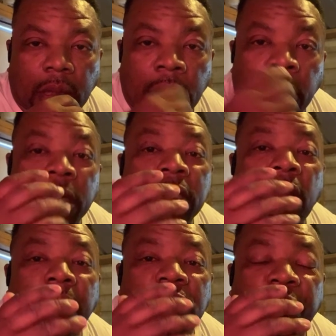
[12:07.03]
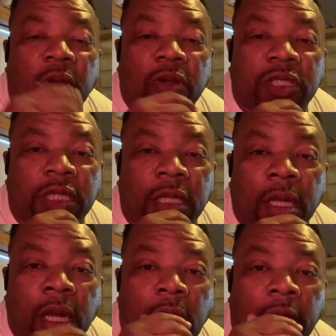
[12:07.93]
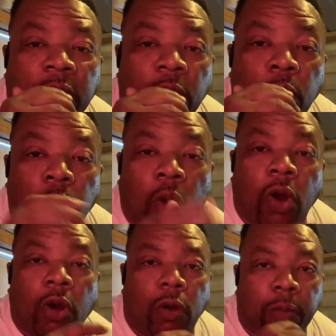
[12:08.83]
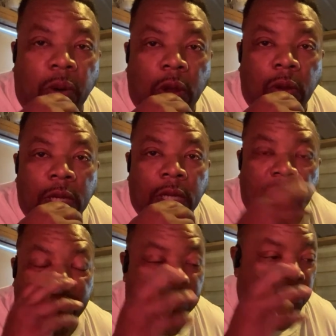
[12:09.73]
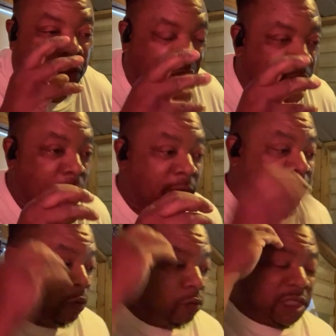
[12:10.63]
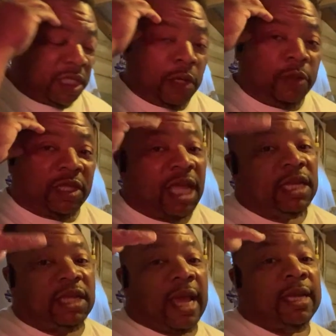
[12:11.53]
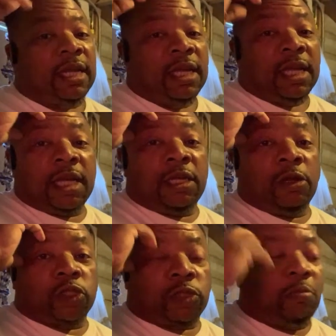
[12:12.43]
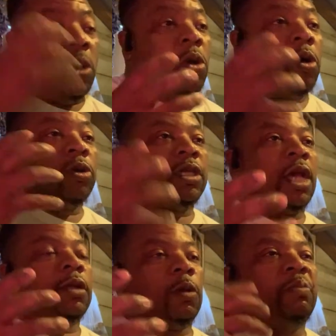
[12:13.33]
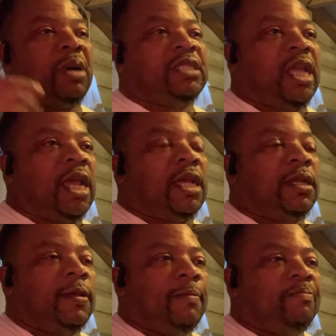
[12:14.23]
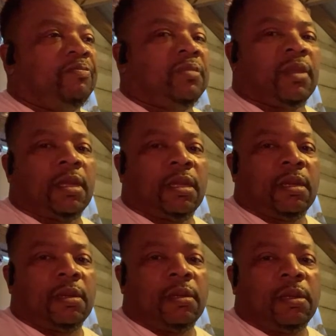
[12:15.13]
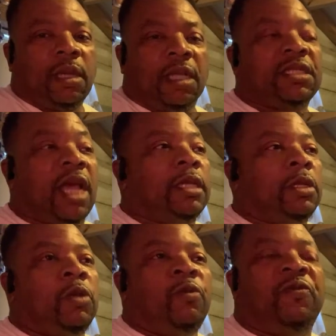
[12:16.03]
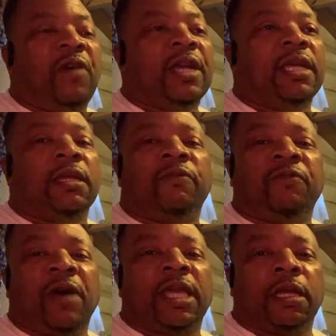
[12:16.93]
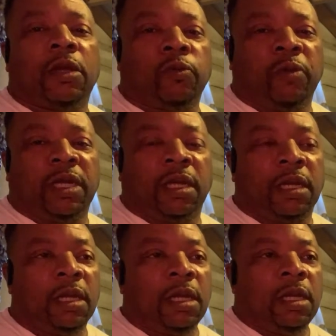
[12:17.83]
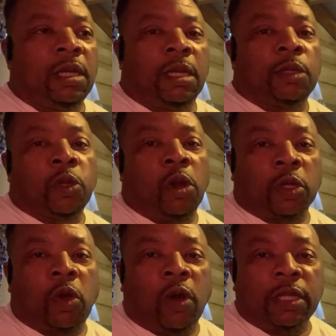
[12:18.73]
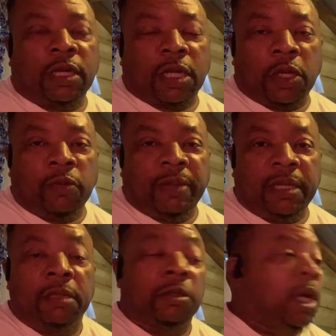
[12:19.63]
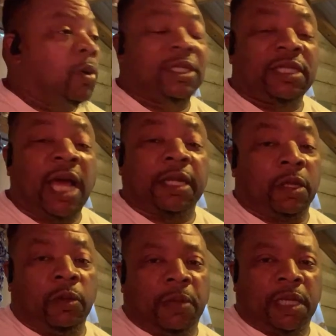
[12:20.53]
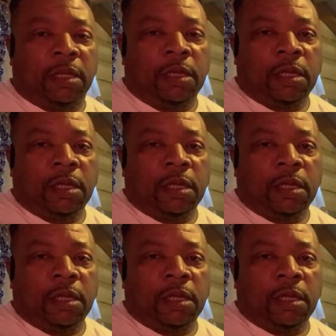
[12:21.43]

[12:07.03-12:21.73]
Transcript: You the dumbest person of the world, bro. If you still think that in your small yellow bus head. It's like you fucking a fucking gorilla. You're gonna call it a human? No, it's not a human.